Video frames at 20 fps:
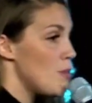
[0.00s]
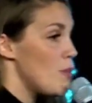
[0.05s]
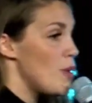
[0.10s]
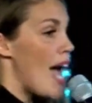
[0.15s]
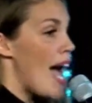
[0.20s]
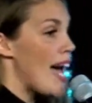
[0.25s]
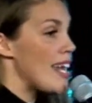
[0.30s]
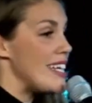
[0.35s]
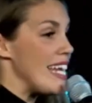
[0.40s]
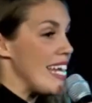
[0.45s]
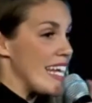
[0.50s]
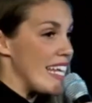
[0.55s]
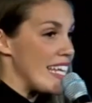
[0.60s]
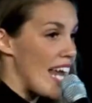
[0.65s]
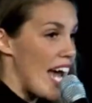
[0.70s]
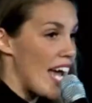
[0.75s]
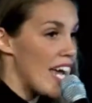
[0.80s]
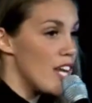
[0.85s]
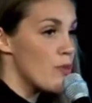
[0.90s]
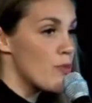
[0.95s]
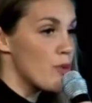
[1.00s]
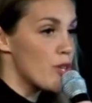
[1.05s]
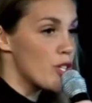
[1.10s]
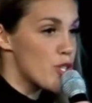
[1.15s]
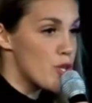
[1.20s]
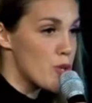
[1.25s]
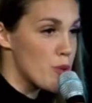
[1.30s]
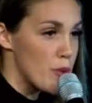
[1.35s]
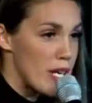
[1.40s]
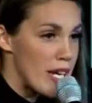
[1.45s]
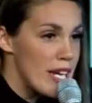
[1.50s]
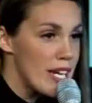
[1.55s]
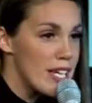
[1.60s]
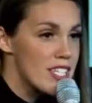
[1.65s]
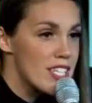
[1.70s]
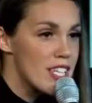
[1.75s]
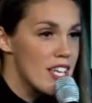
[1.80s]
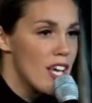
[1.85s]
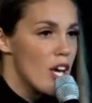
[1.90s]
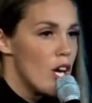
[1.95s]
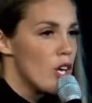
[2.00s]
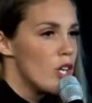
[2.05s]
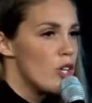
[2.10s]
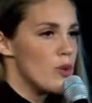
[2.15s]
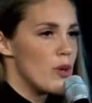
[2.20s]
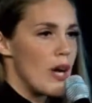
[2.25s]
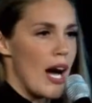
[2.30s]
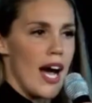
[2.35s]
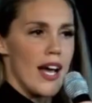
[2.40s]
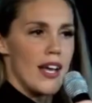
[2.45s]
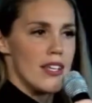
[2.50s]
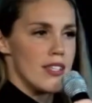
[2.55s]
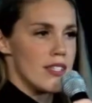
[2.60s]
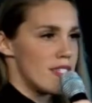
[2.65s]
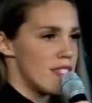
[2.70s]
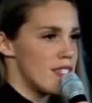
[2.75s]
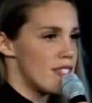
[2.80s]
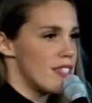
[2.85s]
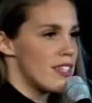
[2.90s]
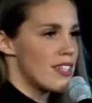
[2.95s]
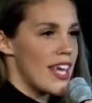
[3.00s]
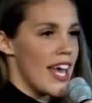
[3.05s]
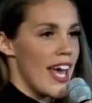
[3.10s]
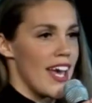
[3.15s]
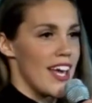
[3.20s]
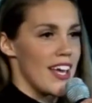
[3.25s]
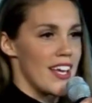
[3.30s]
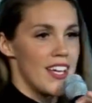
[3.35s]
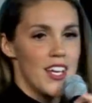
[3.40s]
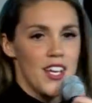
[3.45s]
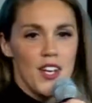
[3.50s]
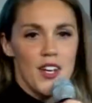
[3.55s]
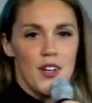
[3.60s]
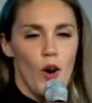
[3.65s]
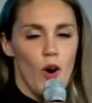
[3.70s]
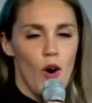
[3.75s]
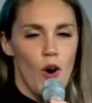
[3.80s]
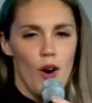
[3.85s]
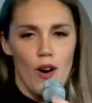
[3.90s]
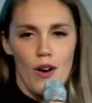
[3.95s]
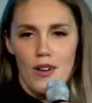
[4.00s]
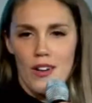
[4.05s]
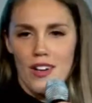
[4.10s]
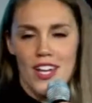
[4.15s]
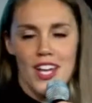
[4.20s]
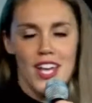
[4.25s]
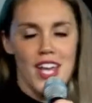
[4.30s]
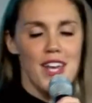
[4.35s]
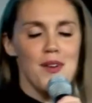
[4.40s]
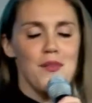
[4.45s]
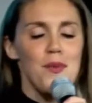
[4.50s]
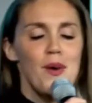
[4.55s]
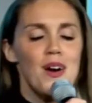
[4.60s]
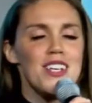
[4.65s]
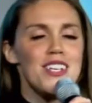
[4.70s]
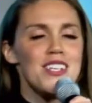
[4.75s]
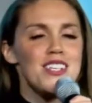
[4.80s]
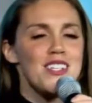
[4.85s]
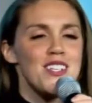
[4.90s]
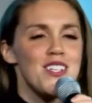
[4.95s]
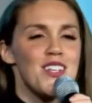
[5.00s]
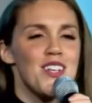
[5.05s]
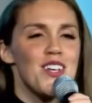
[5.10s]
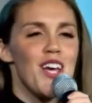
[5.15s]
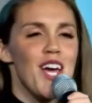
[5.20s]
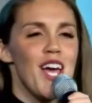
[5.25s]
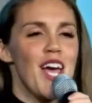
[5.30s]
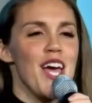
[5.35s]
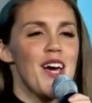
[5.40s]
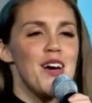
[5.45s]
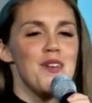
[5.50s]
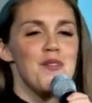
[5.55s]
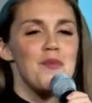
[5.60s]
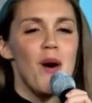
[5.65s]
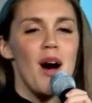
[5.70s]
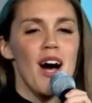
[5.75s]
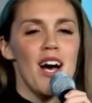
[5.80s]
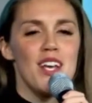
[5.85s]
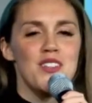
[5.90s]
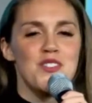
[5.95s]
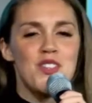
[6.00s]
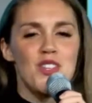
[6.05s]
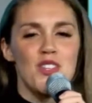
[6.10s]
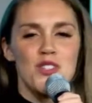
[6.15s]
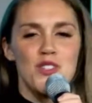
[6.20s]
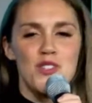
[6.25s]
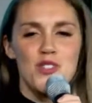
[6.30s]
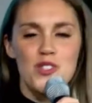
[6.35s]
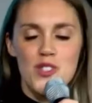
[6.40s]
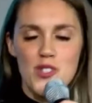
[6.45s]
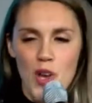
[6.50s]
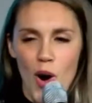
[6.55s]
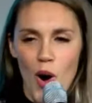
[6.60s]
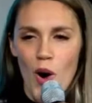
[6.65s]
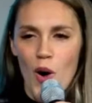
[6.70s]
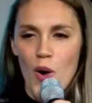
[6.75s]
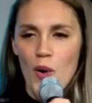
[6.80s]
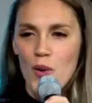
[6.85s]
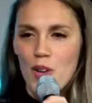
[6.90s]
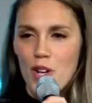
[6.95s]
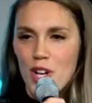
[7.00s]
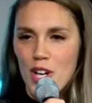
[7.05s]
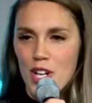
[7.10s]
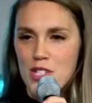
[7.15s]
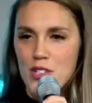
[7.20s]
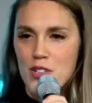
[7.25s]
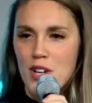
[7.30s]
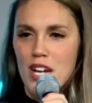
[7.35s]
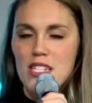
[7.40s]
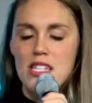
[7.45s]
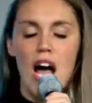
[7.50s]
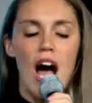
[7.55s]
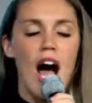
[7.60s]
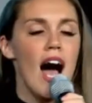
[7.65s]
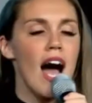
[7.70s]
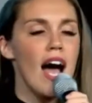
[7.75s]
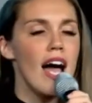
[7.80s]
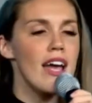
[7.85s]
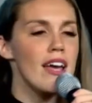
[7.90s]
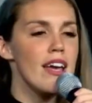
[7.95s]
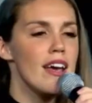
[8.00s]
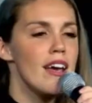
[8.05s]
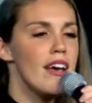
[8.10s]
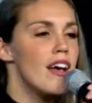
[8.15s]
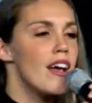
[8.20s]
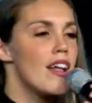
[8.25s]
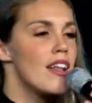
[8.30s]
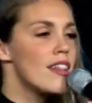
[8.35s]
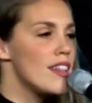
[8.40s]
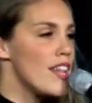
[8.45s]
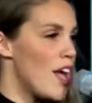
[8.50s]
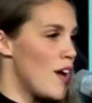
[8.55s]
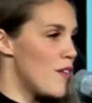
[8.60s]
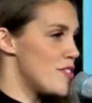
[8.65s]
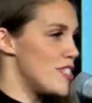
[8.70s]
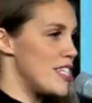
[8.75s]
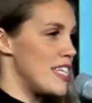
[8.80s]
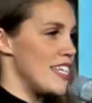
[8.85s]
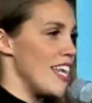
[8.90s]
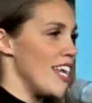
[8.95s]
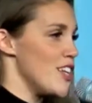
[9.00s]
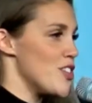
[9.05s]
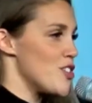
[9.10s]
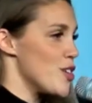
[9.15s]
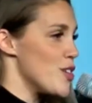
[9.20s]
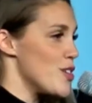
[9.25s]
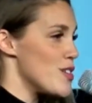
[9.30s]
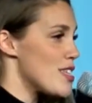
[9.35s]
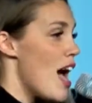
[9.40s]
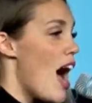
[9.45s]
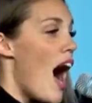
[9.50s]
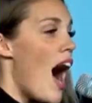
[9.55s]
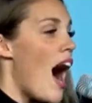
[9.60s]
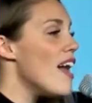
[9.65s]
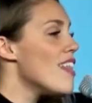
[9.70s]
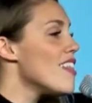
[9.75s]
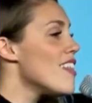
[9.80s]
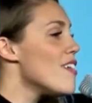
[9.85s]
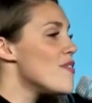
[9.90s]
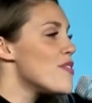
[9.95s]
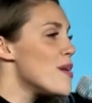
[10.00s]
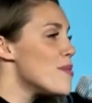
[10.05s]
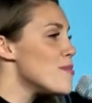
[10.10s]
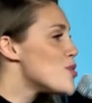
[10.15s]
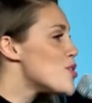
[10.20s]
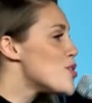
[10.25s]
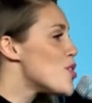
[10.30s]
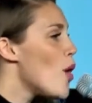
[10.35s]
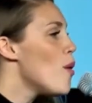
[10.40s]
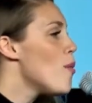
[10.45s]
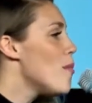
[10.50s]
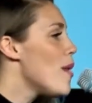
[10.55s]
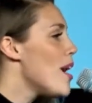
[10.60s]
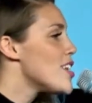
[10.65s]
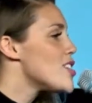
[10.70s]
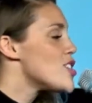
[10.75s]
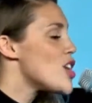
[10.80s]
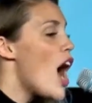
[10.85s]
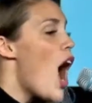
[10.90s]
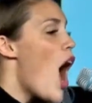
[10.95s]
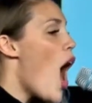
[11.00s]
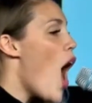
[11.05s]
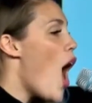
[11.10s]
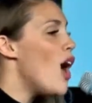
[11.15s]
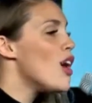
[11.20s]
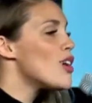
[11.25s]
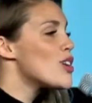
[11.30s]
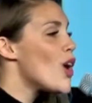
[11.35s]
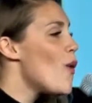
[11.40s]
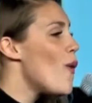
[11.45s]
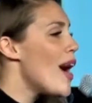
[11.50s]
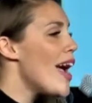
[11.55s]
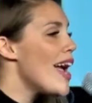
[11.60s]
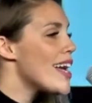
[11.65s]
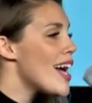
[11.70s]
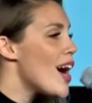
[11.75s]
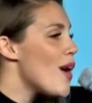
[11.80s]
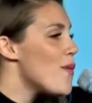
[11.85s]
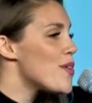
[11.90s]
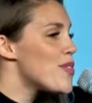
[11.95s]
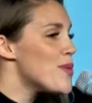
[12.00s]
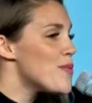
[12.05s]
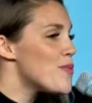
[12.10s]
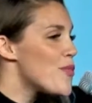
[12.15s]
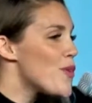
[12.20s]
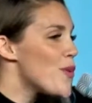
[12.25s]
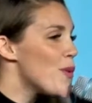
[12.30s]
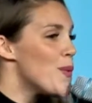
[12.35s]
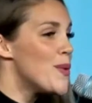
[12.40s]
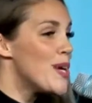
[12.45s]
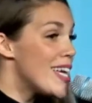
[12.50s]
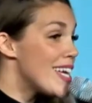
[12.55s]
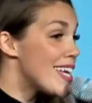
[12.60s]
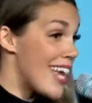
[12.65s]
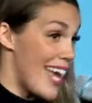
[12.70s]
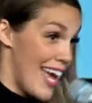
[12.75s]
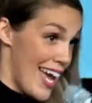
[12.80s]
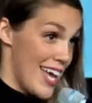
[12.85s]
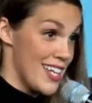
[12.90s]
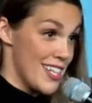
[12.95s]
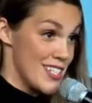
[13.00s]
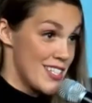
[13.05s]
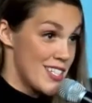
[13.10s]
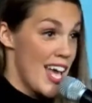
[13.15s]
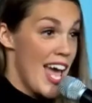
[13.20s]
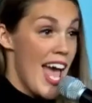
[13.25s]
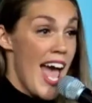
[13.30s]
We had an Ignite retreat. You guys, okay. Oh, it was so good, you guys. I love teenagers. I love them so much. I'll go hang out with them for a weekend.